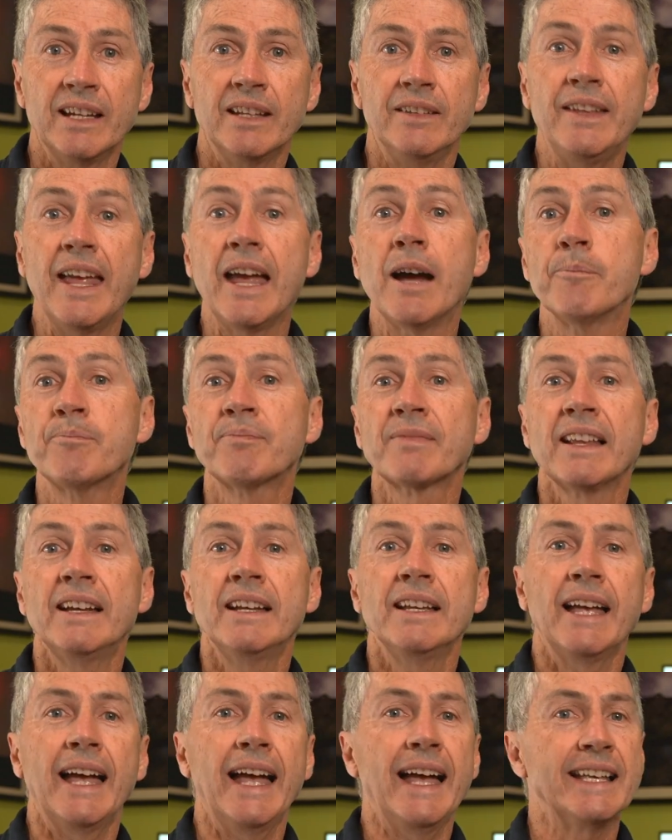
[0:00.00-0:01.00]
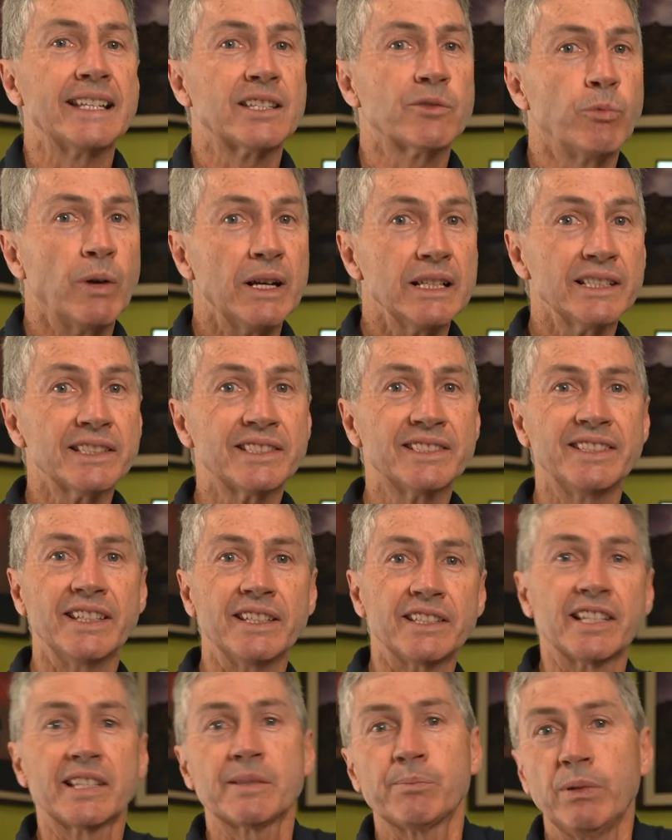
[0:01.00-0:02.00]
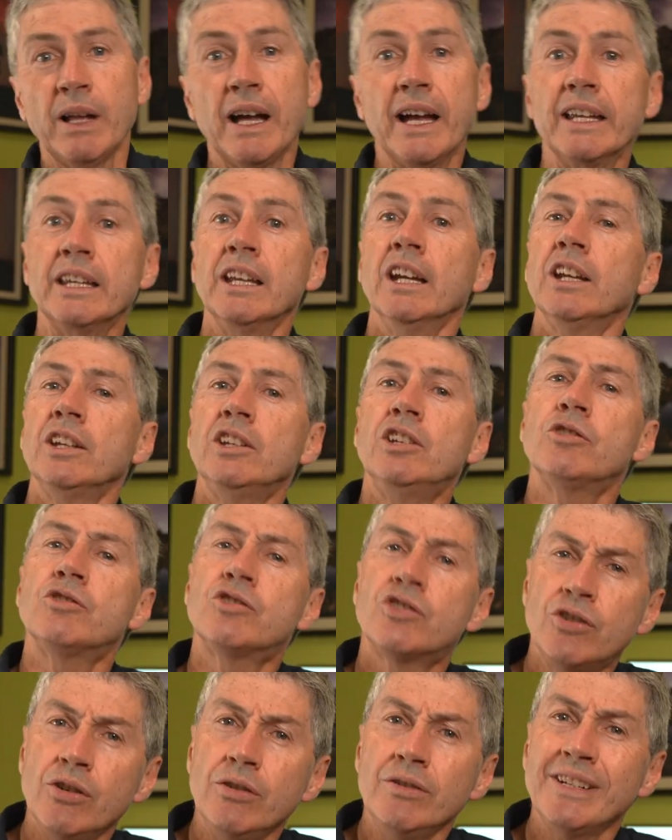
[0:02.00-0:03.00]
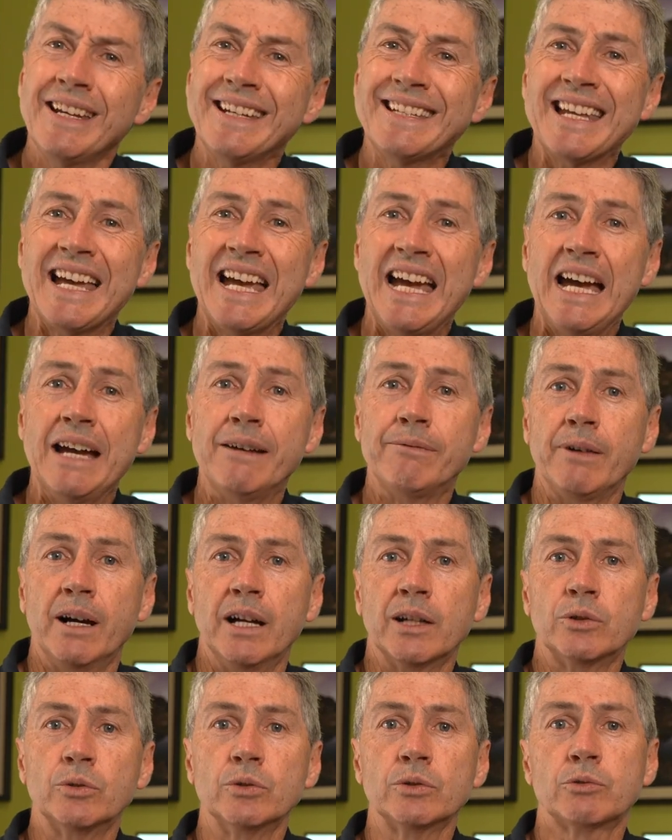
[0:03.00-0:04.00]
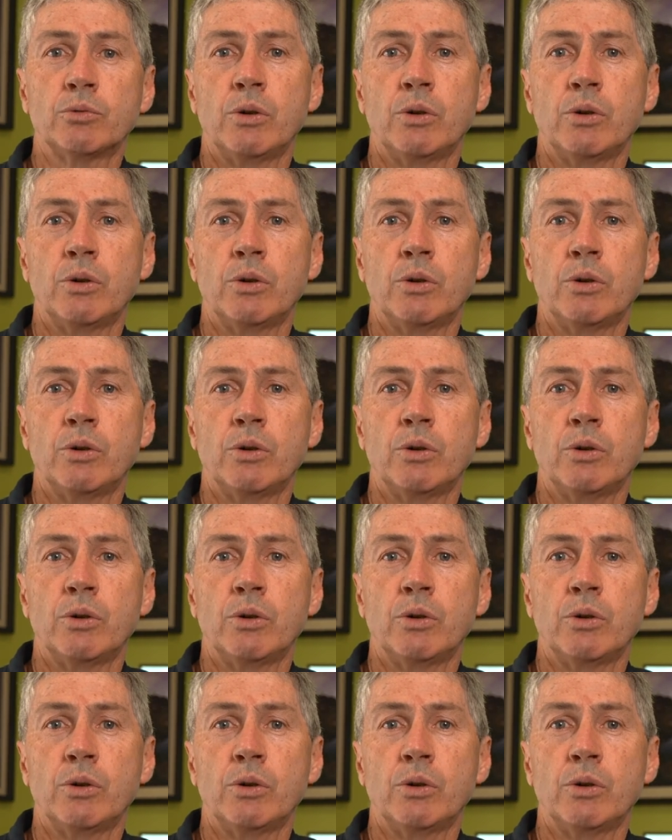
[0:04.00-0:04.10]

Now, as well as the display, you do need to have a good